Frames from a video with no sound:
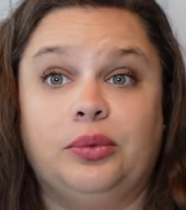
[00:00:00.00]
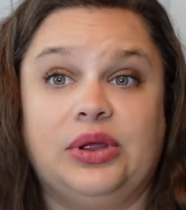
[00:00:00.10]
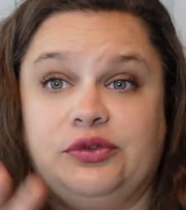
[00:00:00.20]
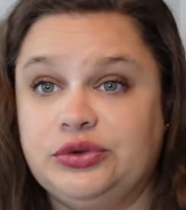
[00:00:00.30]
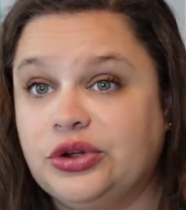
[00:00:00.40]

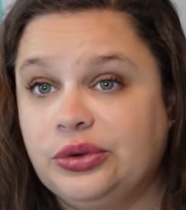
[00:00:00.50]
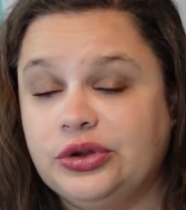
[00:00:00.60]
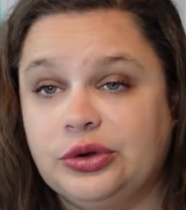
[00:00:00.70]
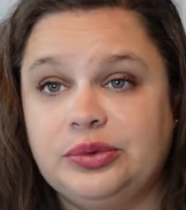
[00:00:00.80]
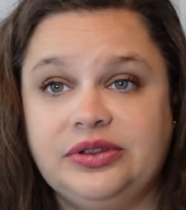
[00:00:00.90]
If you don't
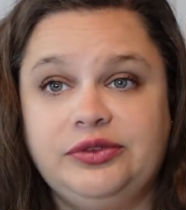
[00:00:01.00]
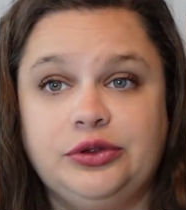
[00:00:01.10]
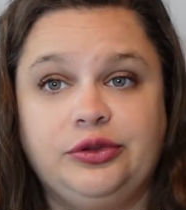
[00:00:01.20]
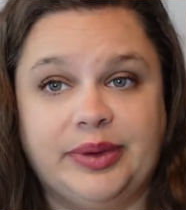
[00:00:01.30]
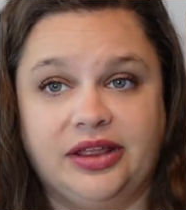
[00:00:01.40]
know, we've
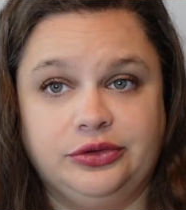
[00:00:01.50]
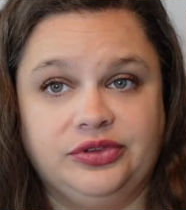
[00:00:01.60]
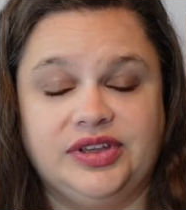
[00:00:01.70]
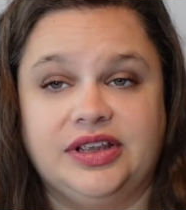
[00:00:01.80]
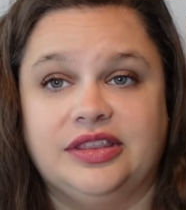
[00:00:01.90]
used Math U
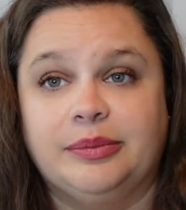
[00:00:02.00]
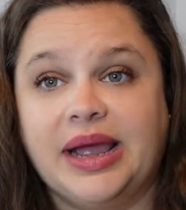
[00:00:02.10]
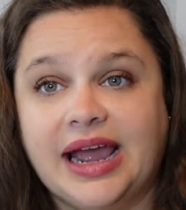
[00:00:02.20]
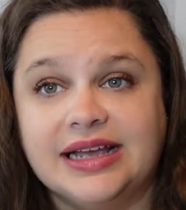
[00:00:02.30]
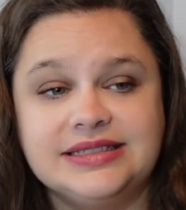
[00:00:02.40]
See in the
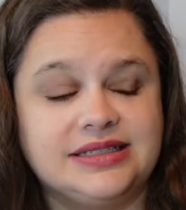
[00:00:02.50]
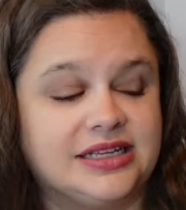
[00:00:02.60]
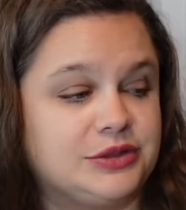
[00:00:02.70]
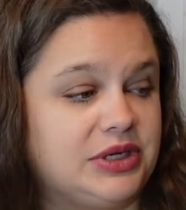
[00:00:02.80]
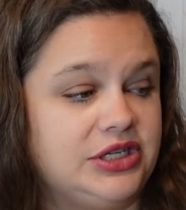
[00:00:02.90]
past.
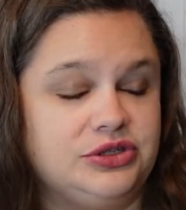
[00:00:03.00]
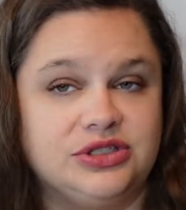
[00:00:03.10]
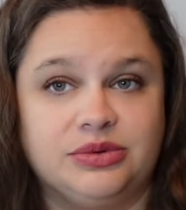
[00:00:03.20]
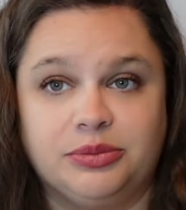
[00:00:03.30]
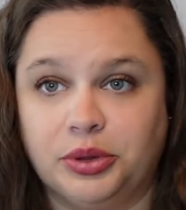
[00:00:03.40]
That's what I
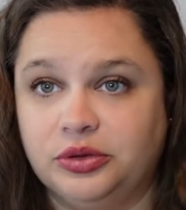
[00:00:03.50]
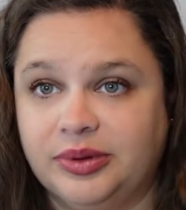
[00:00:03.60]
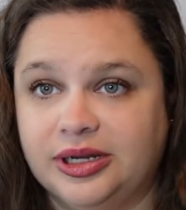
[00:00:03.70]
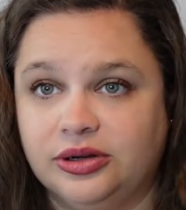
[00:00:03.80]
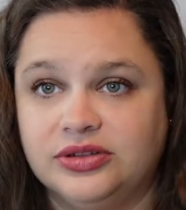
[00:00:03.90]
used with both
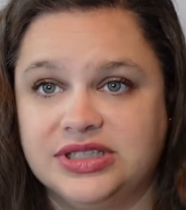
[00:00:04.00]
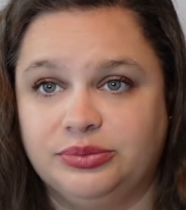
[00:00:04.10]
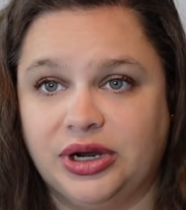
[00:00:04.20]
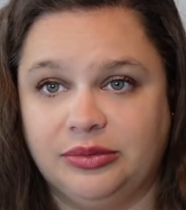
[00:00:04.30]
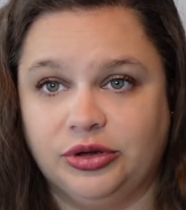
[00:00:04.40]
my girls, the
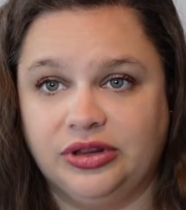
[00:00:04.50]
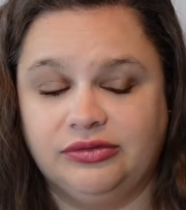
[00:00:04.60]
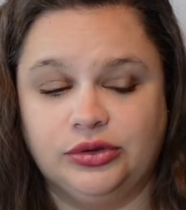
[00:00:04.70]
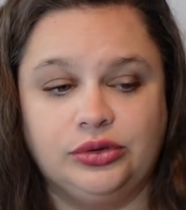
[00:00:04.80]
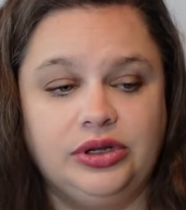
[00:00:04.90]
primer
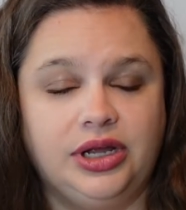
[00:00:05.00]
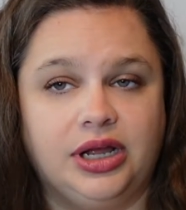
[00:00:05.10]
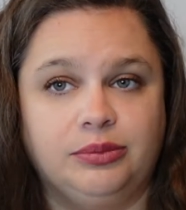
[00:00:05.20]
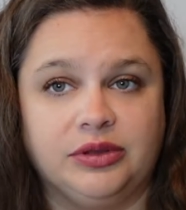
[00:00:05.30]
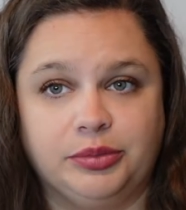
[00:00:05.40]
level,
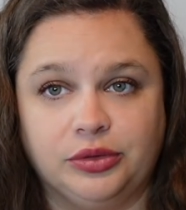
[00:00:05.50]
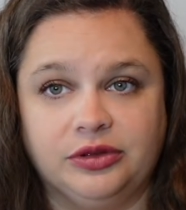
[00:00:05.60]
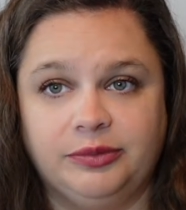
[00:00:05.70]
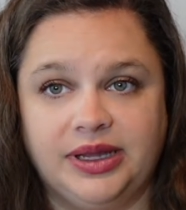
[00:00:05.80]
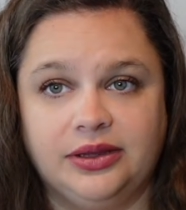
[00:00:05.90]
um, with both
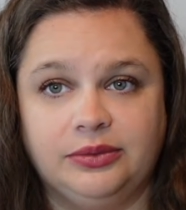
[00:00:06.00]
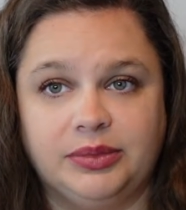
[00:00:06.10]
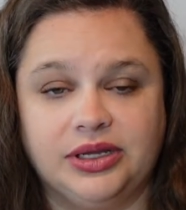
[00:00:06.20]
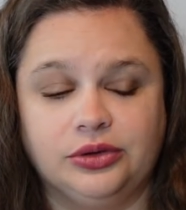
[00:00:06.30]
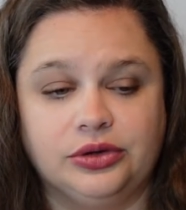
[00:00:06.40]
of my,
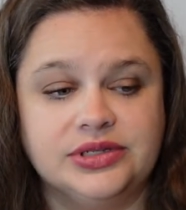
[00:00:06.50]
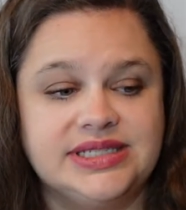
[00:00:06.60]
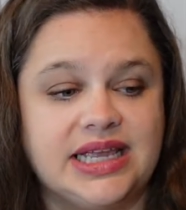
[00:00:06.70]
my girls.